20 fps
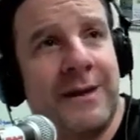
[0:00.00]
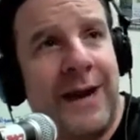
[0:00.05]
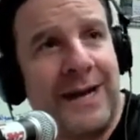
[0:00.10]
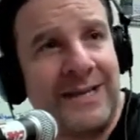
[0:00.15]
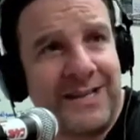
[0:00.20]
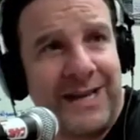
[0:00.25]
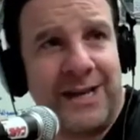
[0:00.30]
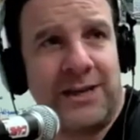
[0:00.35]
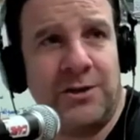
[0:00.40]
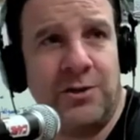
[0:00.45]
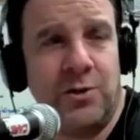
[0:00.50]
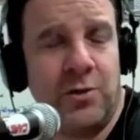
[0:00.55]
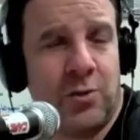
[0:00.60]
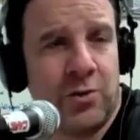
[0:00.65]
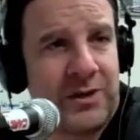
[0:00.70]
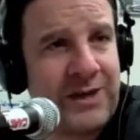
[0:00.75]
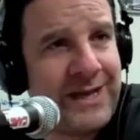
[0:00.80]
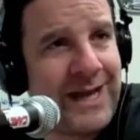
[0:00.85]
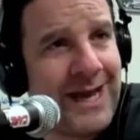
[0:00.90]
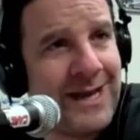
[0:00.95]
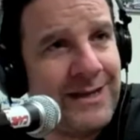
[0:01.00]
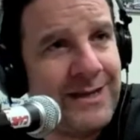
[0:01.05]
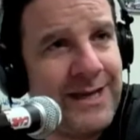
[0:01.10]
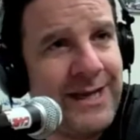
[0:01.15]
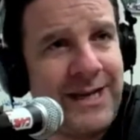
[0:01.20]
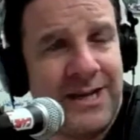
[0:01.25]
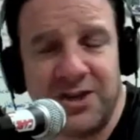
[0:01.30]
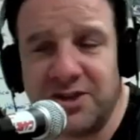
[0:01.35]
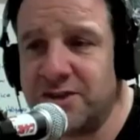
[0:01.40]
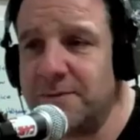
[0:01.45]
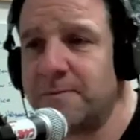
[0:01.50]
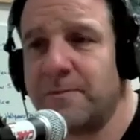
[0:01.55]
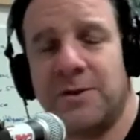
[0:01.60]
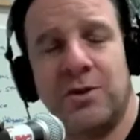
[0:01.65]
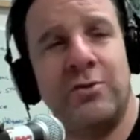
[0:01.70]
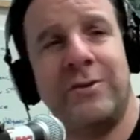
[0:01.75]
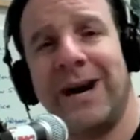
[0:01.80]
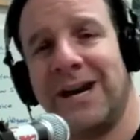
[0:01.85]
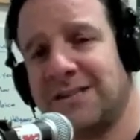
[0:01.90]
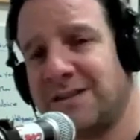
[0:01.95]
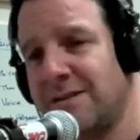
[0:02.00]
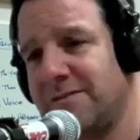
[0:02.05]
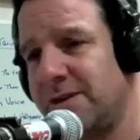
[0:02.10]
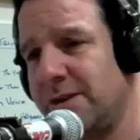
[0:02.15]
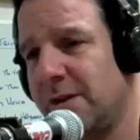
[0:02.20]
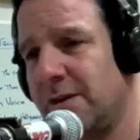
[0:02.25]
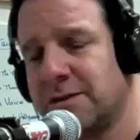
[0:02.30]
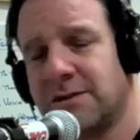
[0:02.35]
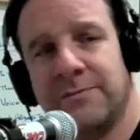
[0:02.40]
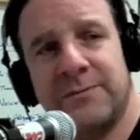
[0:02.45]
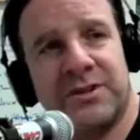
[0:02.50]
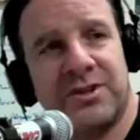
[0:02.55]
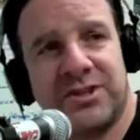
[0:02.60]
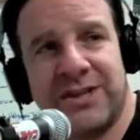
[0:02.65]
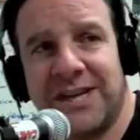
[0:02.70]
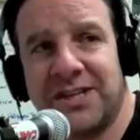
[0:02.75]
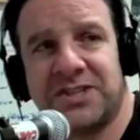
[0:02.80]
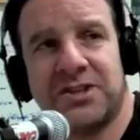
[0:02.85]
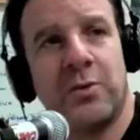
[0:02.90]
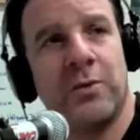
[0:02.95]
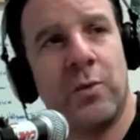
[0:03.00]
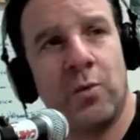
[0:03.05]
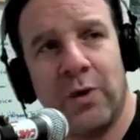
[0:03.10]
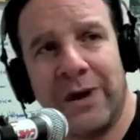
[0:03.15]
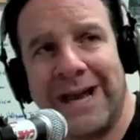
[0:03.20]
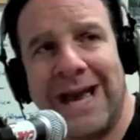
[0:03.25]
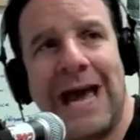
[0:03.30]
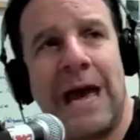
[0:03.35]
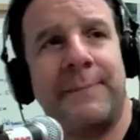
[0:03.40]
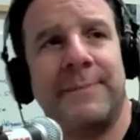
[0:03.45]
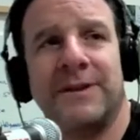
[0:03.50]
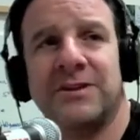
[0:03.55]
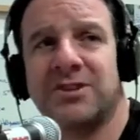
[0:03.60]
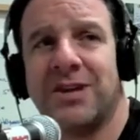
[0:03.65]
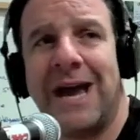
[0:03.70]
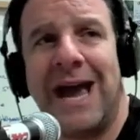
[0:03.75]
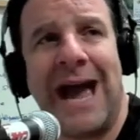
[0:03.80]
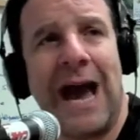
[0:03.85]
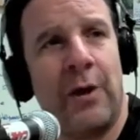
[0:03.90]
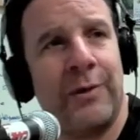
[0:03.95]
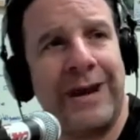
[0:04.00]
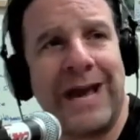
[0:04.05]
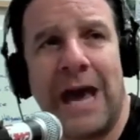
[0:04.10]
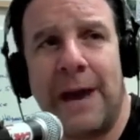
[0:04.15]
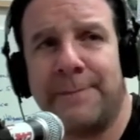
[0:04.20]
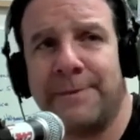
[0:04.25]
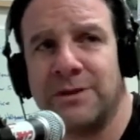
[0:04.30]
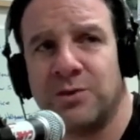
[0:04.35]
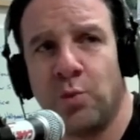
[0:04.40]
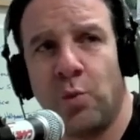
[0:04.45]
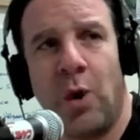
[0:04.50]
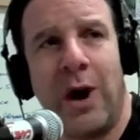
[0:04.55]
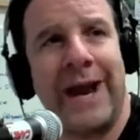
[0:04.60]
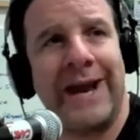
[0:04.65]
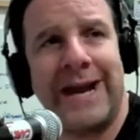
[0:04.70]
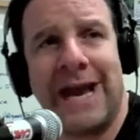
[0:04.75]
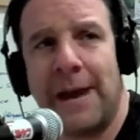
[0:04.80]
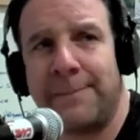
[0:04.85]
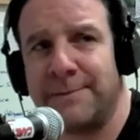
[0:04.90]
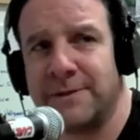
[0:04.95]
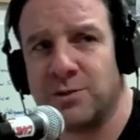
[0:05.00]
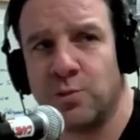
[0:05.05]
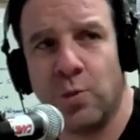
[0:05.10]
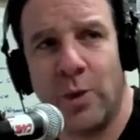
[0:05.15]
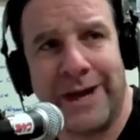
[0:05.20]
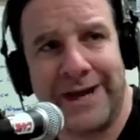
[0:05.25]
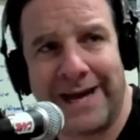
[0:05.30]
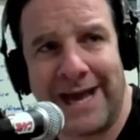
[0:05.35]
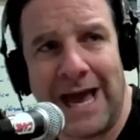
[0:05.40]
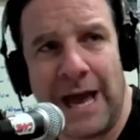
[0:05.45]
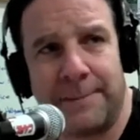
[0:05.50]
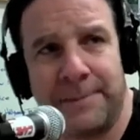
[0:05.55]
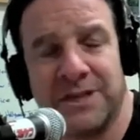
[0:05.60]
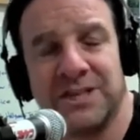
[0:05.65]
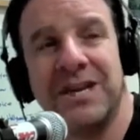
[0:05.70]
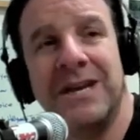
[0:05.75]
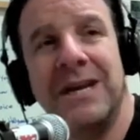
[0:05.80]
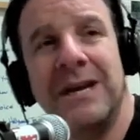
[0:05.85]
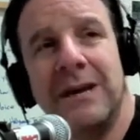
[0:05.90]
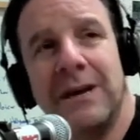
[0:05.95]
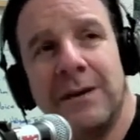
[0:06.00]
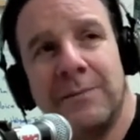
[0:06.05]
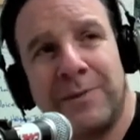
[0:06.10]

Guys like you who are the A Ds, you guys have the ultimate say-so in what happens, how it happens, why it happens, when it happens.